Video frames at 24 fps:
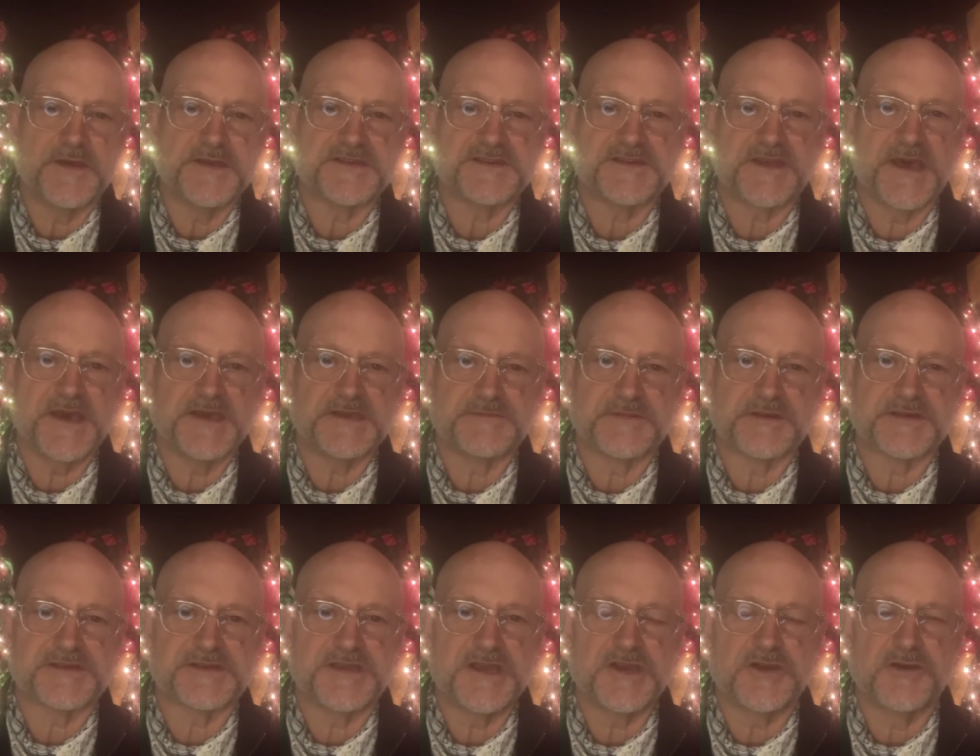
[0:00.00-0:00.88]
things, but
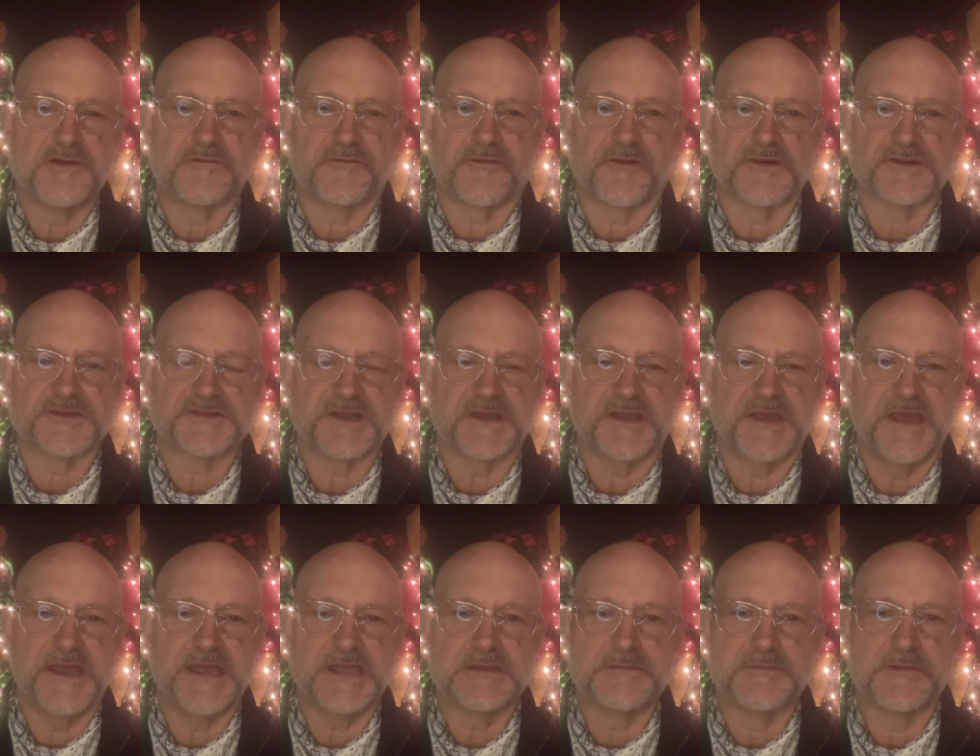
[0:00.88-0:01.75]
seek you first the
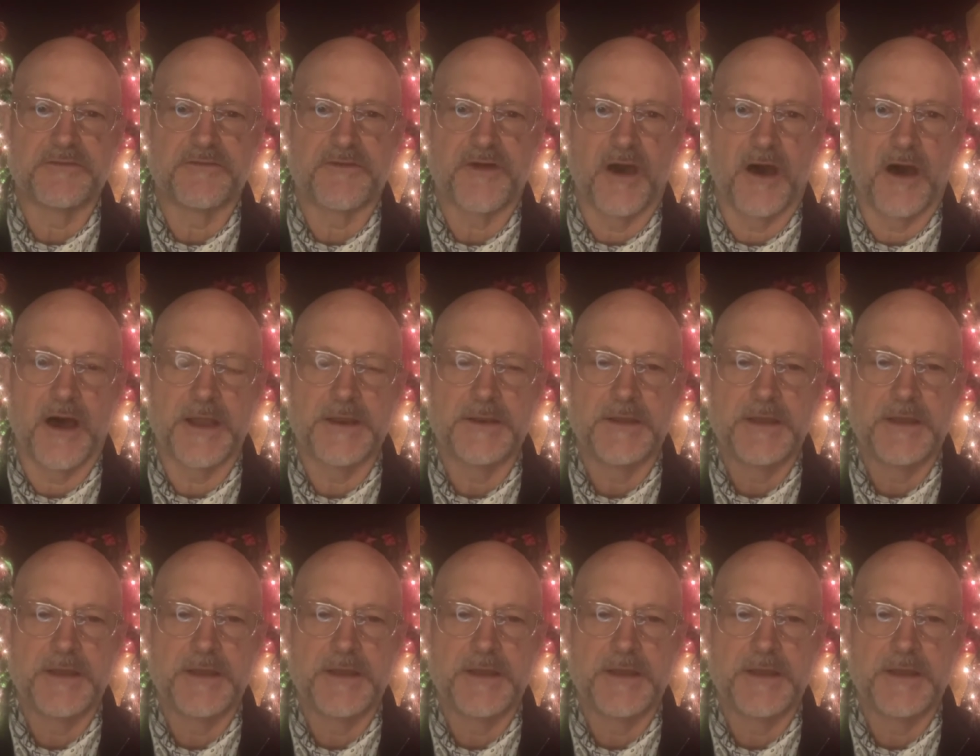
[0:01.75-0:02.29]
kingdom of God.